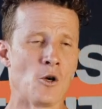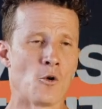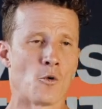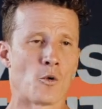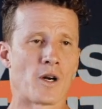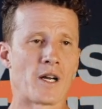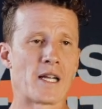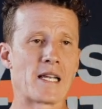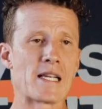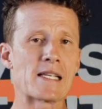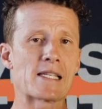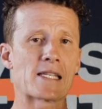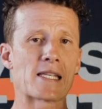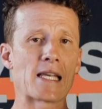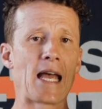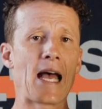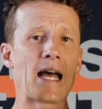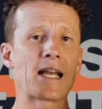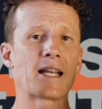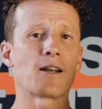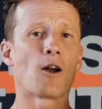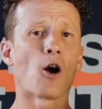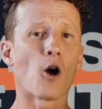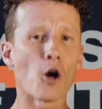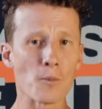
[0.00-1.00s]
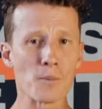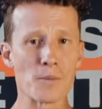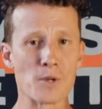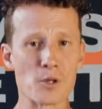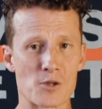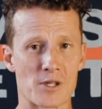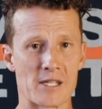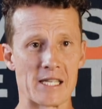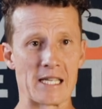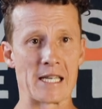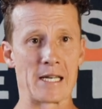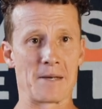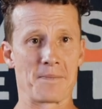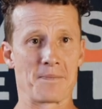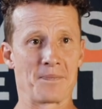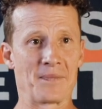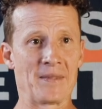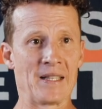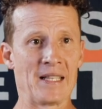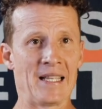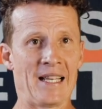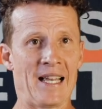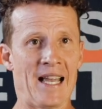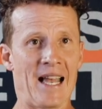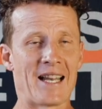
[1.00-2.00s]
where he's at an art museum
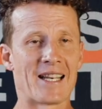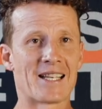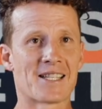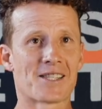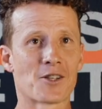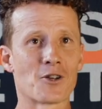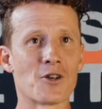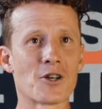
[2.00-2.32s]
and he's